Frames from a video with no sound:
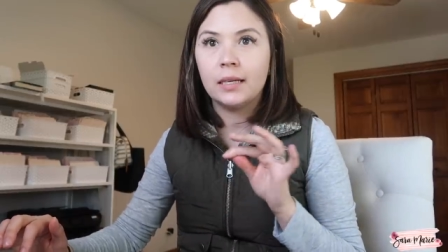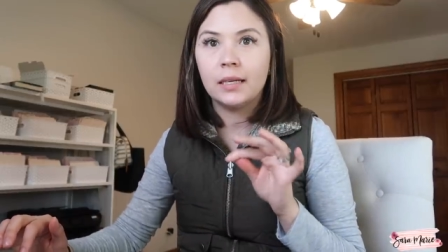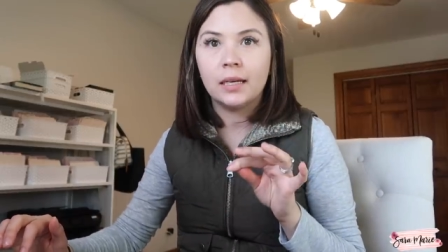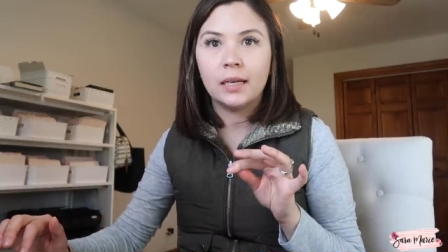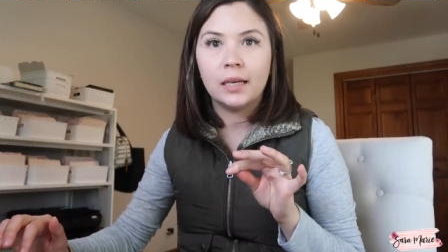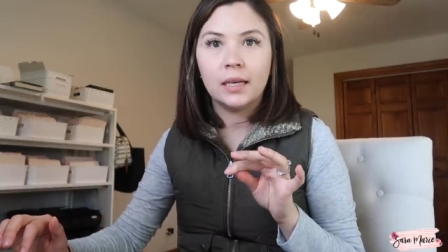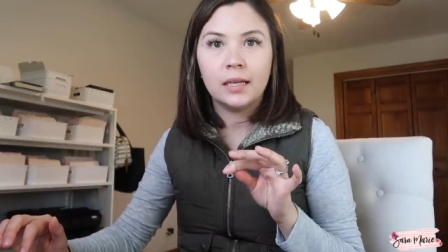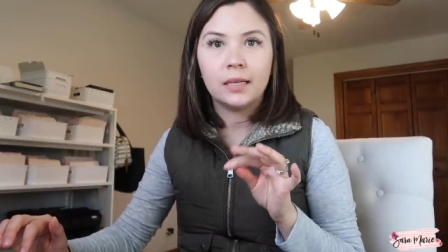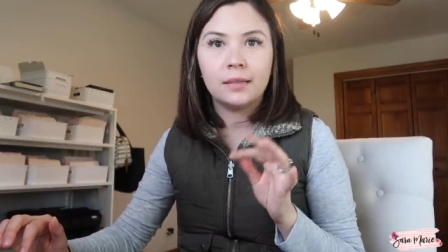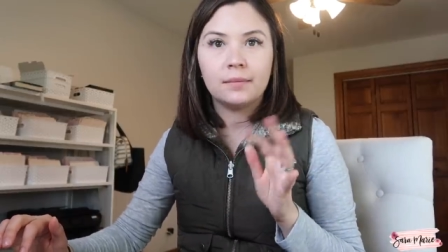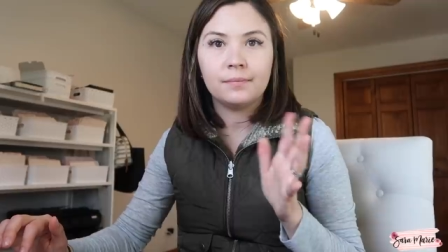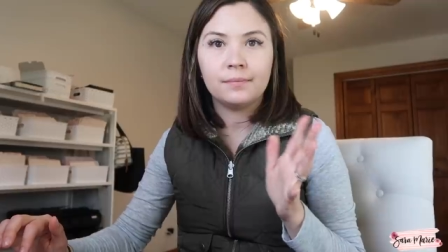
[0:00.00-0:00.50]

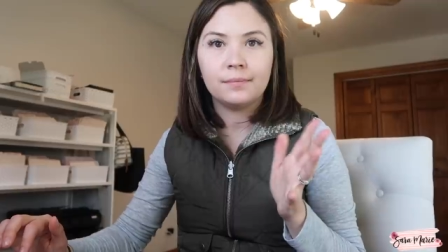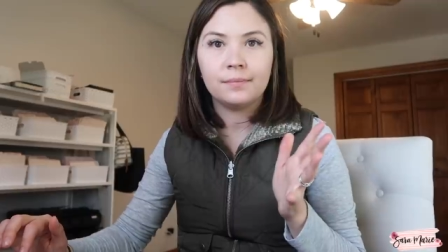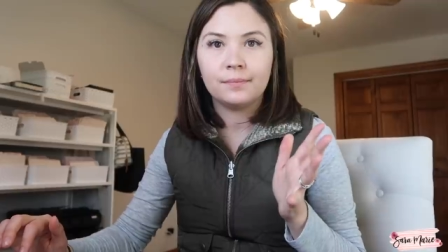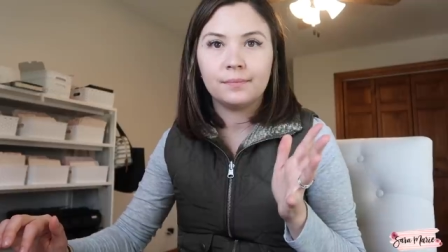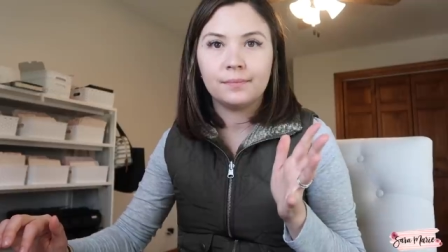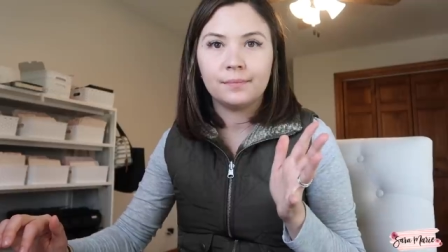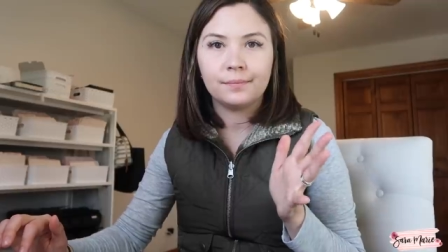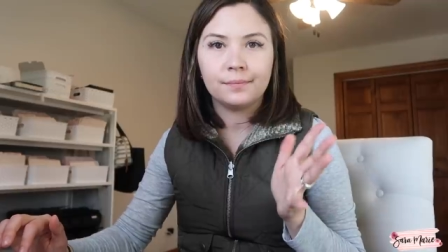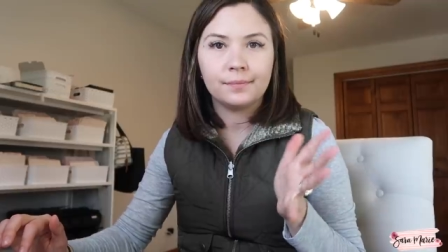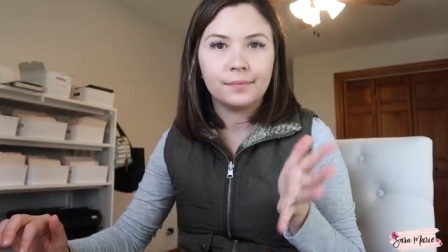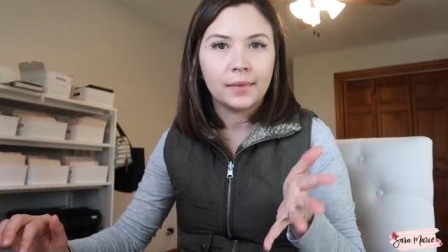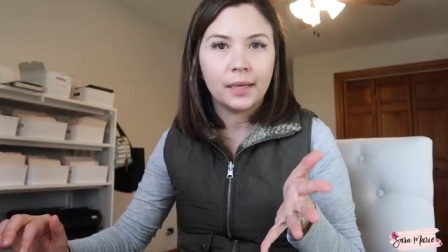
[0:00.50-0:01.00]
it,
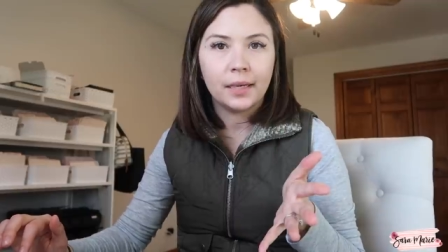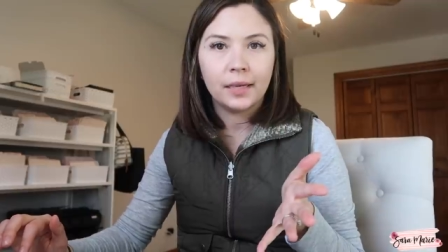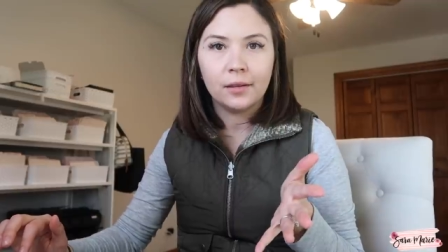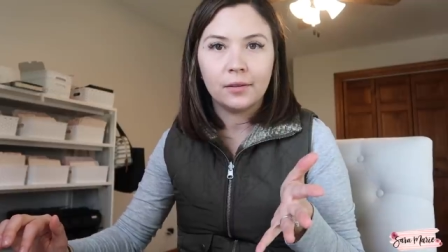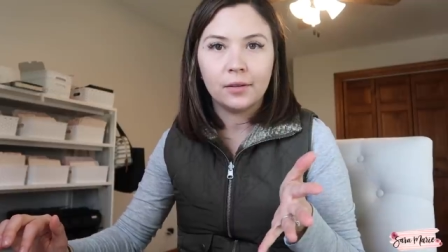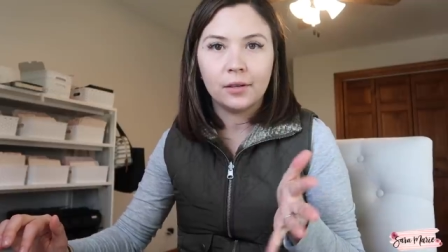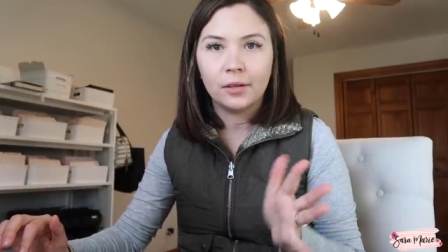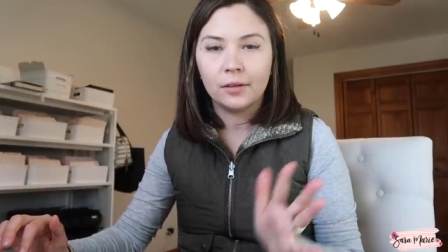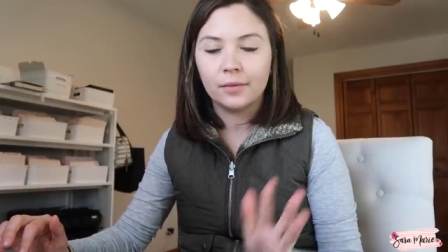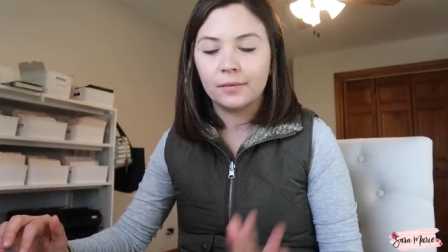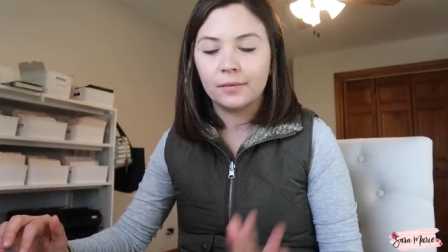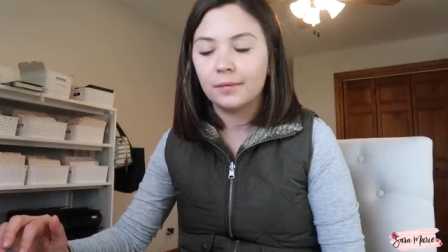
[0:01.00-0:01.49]

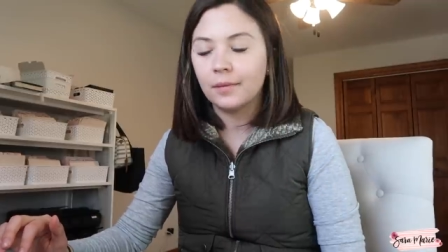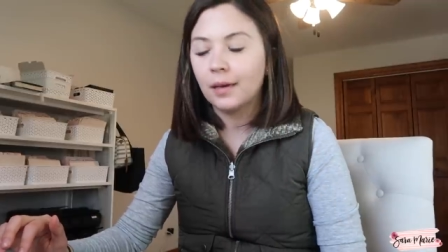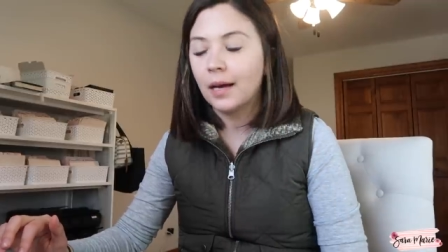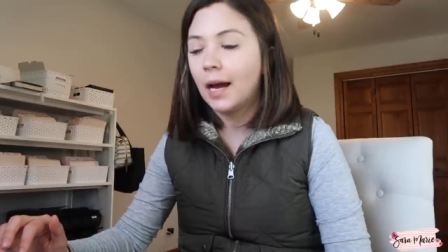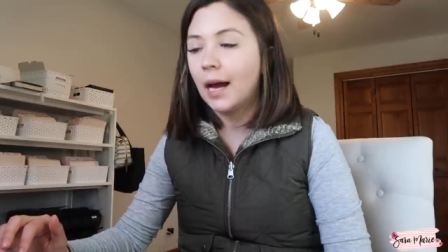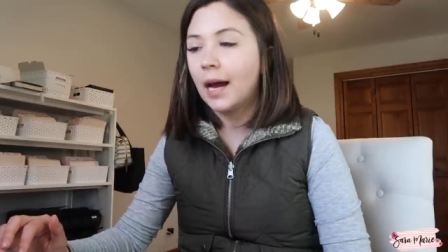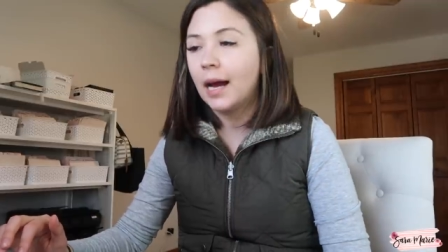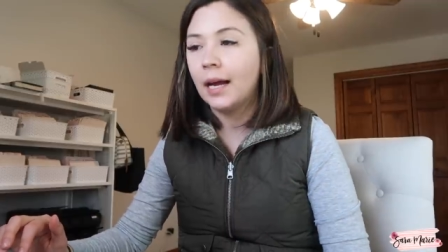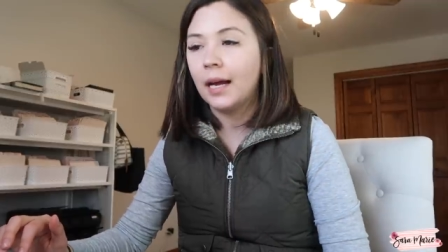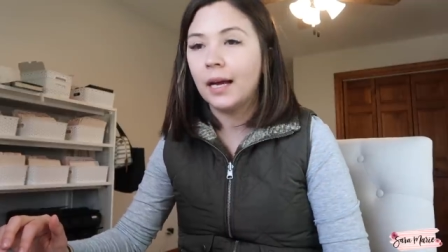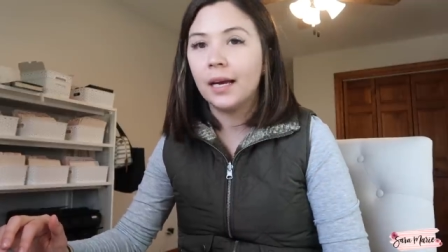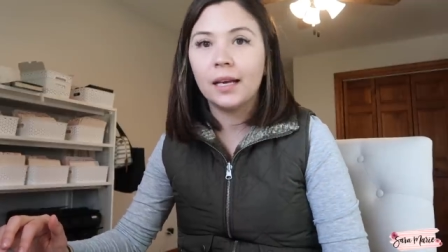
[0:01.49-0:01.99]

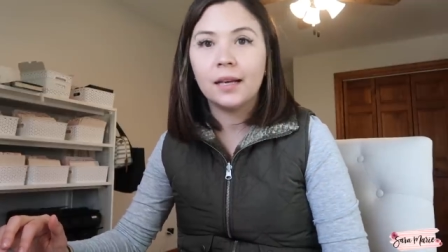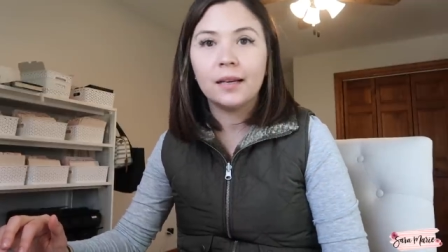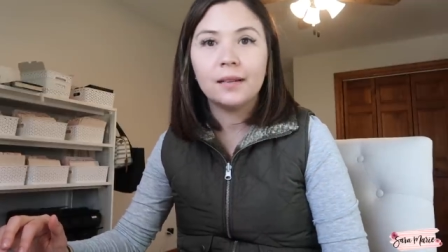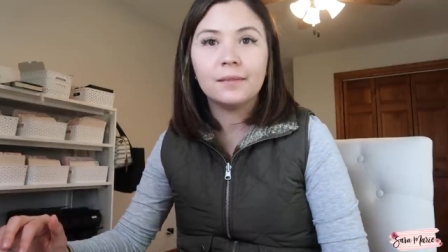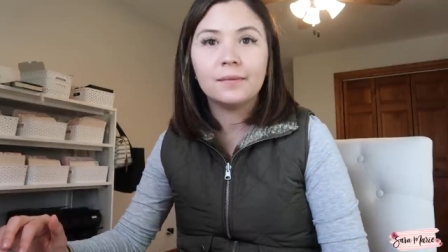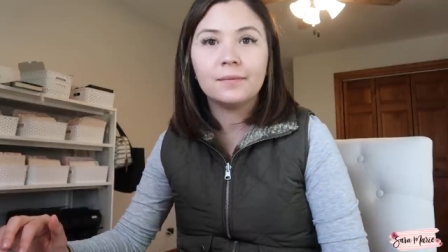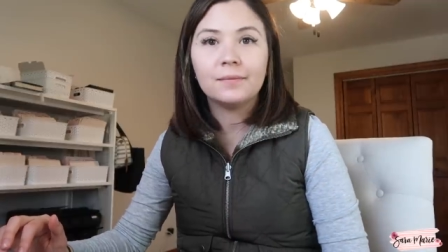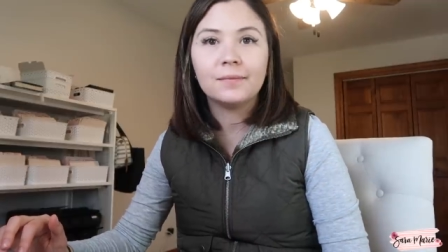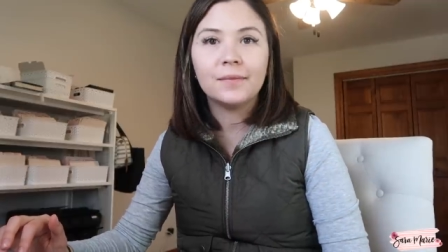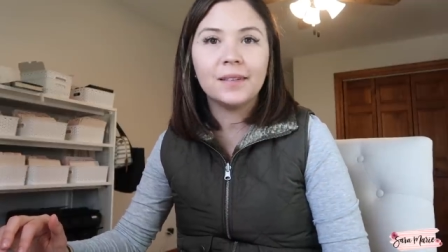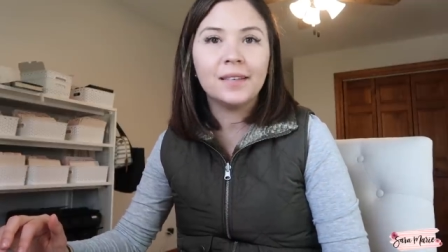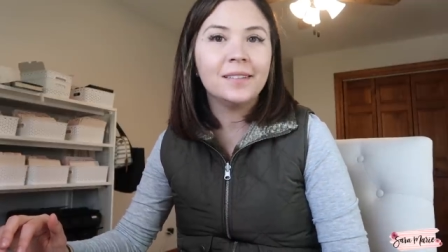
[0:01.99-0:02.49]
I,
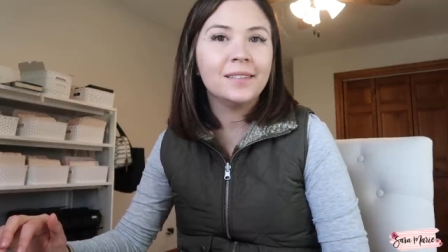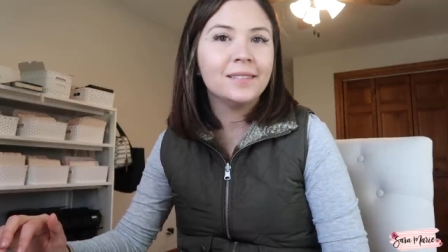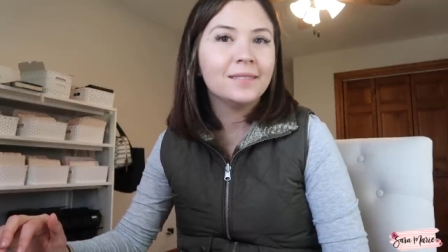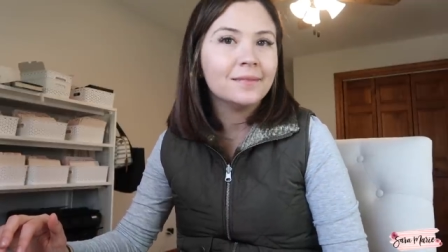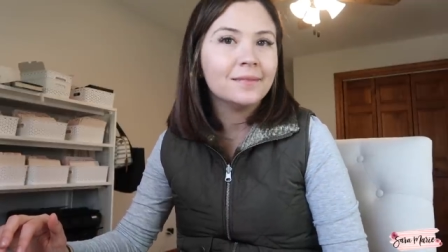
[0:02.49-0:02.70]
I